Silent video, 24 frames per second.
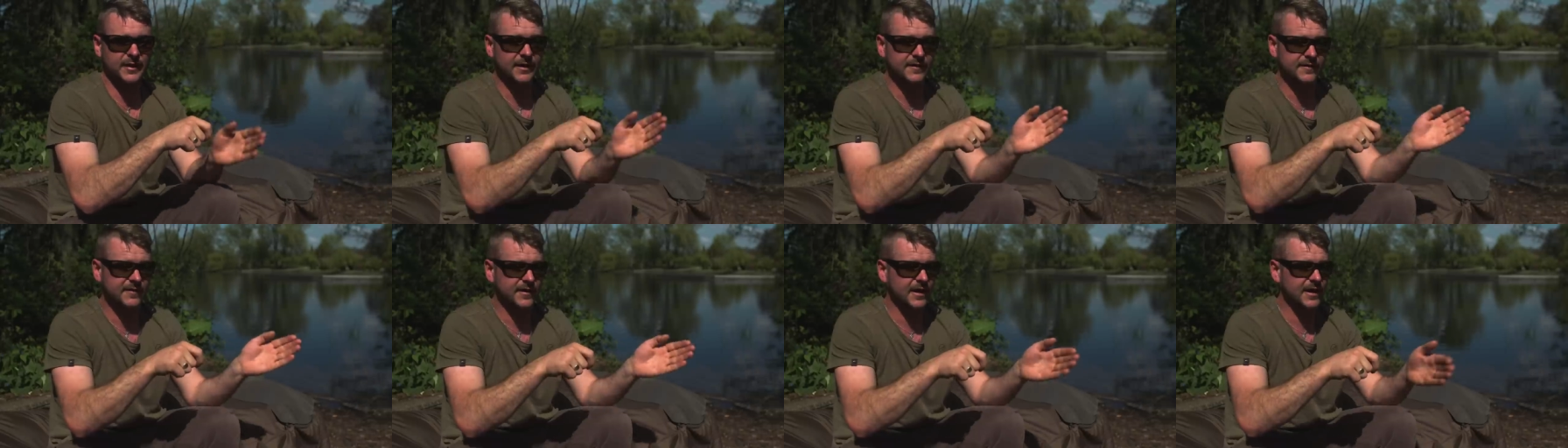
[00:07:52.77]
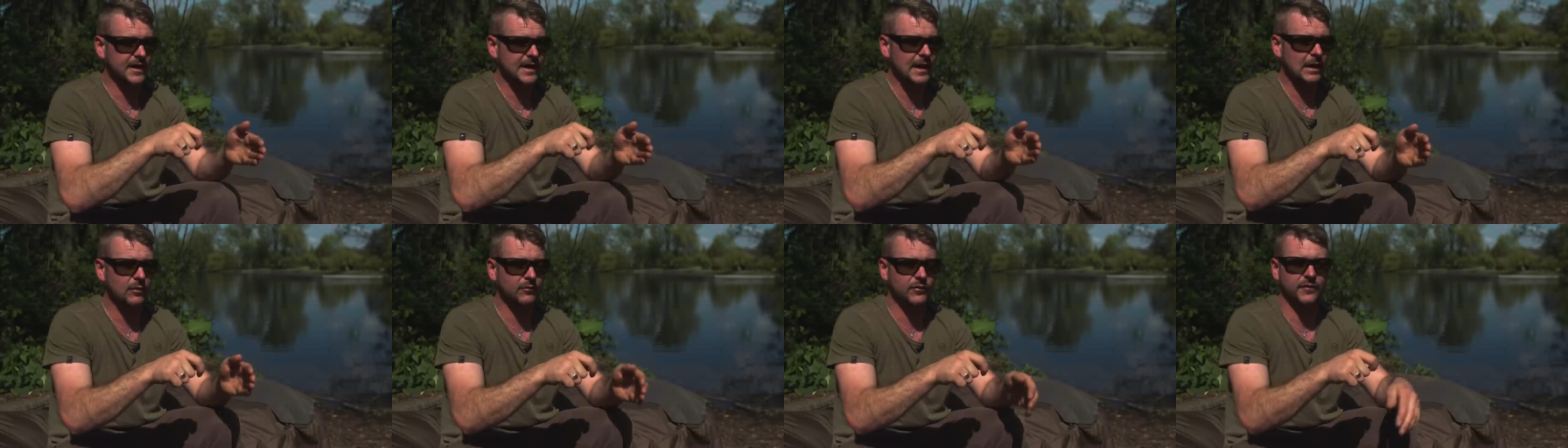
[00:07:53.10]
Didn't
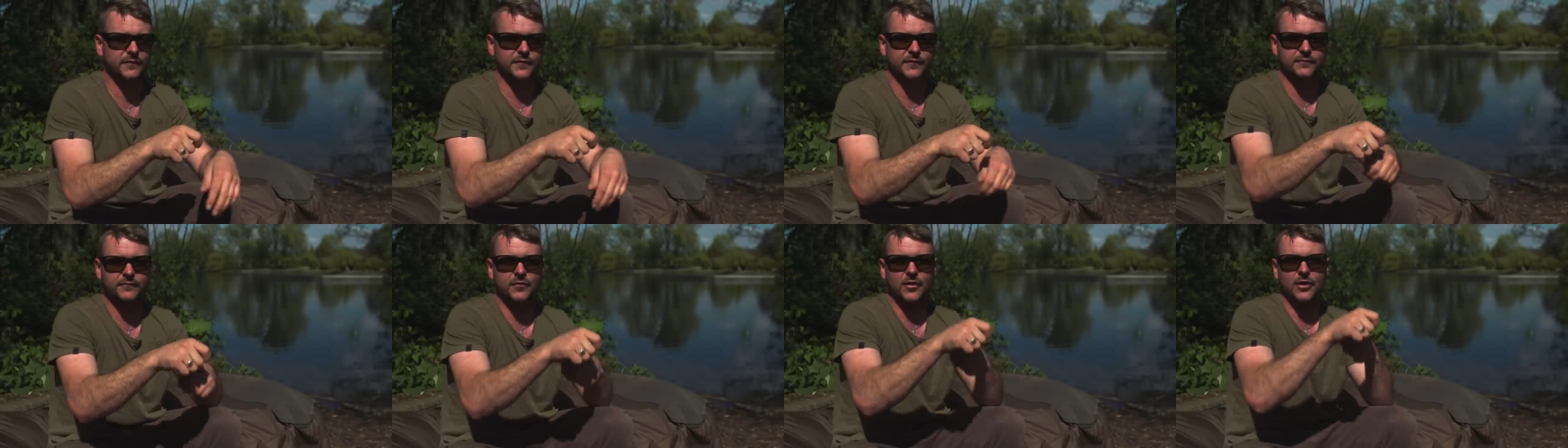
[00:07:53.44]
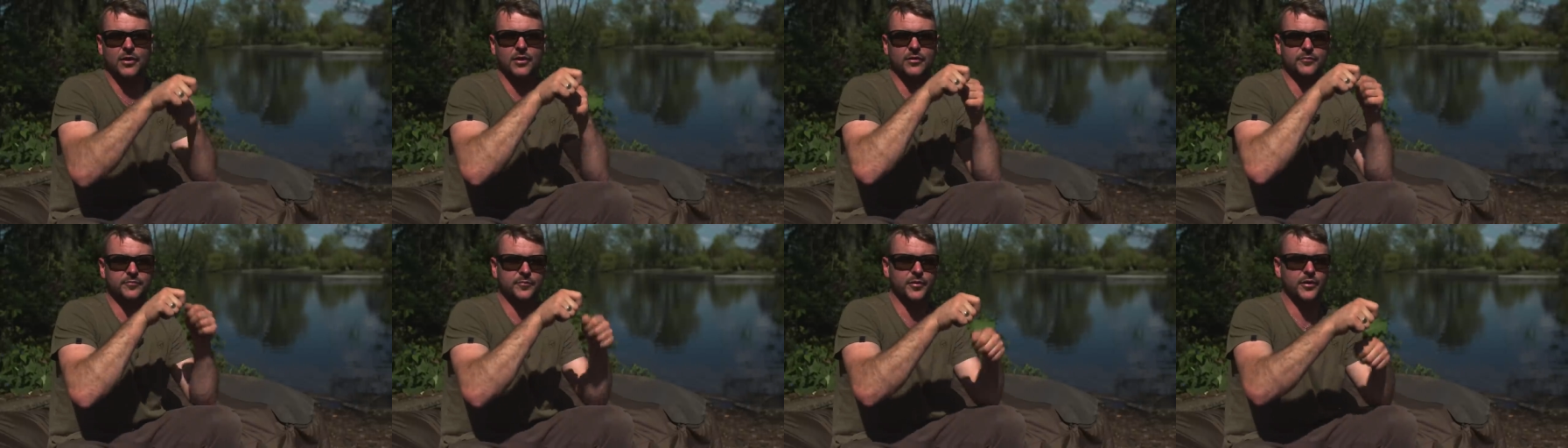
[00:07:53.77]
take out the other
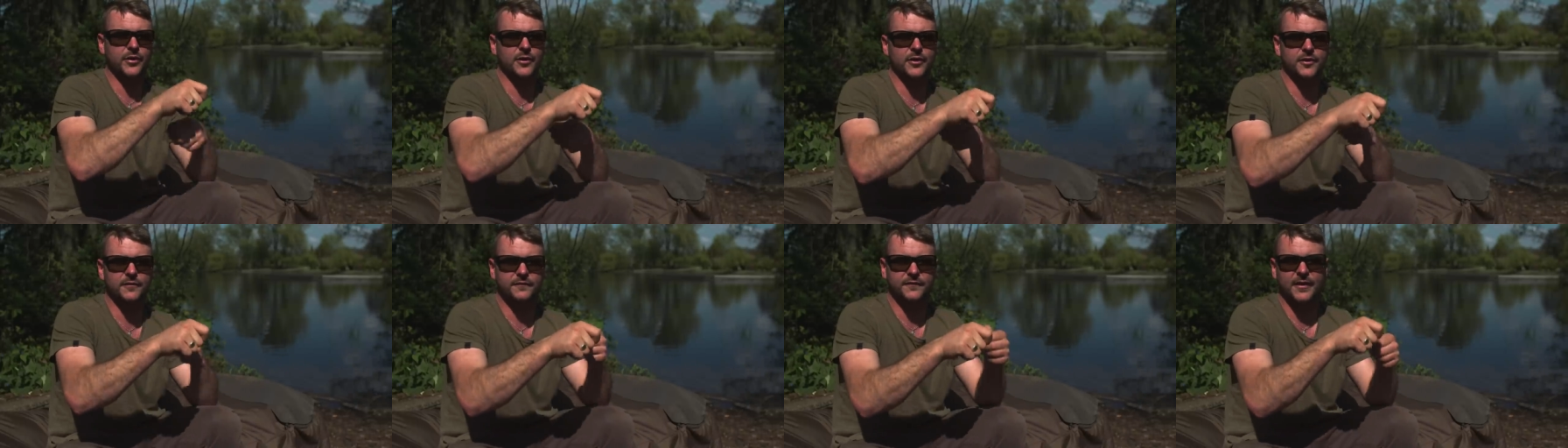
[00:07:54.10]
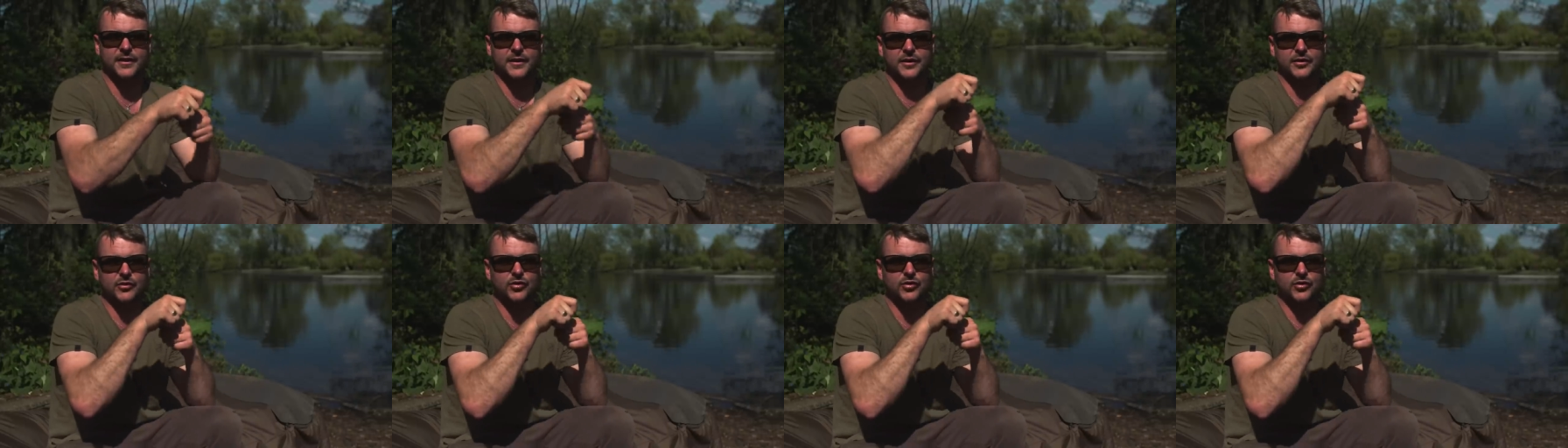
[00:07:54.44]
rod, perfect.